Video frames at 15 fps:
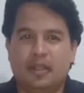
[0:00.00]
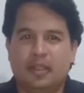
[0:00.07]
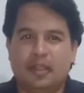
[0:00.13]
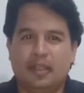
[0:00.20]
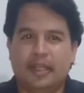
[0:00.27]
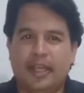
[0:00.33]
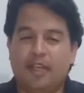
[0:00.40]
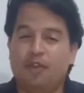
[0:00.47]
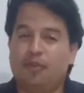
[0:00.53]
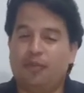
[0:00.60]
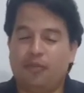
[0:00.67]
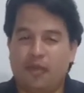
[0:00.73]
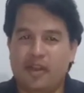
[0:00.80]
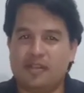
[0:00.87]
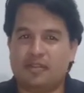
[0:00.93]
let your
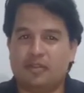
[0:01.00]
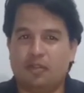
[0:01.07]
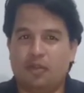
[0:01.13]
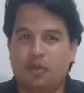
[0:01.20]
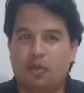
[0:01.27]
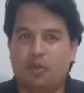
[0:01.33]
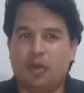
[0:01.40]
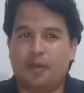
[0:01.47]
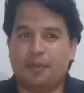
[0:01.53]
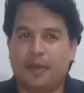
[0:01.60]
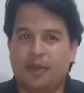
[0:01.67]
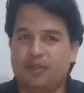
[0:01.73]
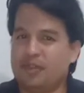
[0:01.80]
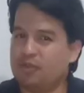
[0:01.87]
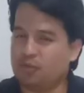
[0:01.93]
friends know
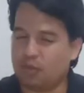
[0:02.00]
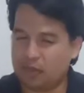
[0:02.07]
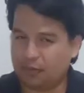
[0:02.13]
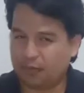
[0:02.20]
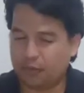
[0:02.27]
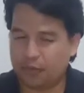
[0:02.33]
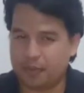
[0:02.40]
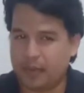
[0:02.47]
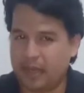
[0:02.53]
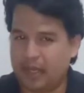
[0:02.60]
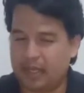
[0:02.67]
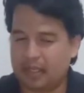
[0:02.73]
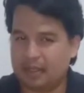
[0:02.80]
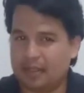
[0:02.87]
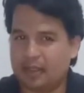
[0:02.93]
about this wonderful
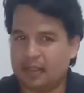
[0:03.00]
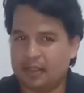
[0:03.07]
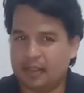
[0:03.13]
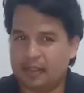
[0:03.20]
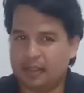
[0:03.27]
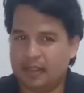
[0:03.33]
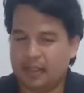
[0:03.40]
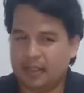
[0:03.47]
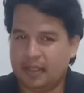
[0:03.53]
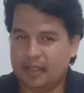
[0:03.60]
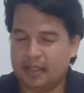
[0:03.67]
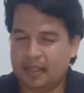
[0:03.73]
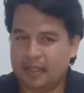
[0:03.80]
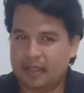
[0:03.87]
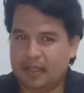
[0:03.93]
event,
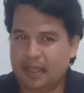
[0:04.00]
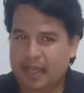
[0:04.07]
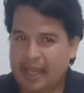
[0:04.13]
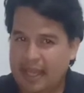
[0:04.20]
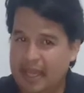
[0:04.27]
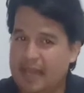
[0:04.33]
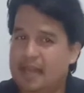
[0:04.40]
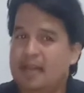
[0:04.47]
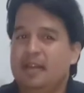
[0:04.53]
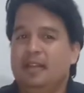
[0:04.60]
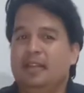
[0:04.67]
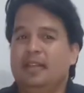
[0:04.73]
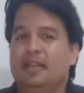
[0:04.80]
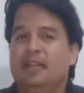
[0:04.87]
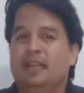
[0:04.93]
and
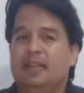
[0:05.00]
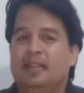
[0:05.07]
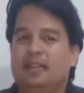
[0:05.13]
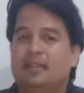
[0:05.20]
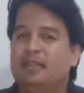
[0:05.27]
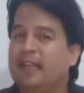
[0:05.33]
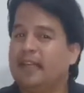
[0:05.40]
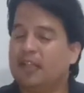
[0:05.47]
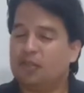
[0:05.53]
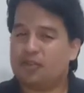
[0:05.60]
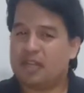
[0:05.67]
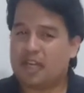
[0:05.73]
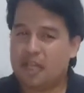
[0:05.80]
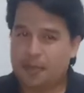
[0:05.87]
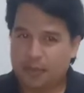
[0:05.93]
send us
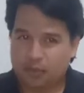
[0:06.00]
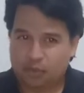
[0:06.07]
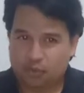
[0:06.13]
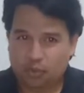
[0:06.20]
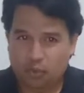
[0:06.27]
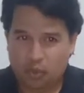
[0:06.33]
an email to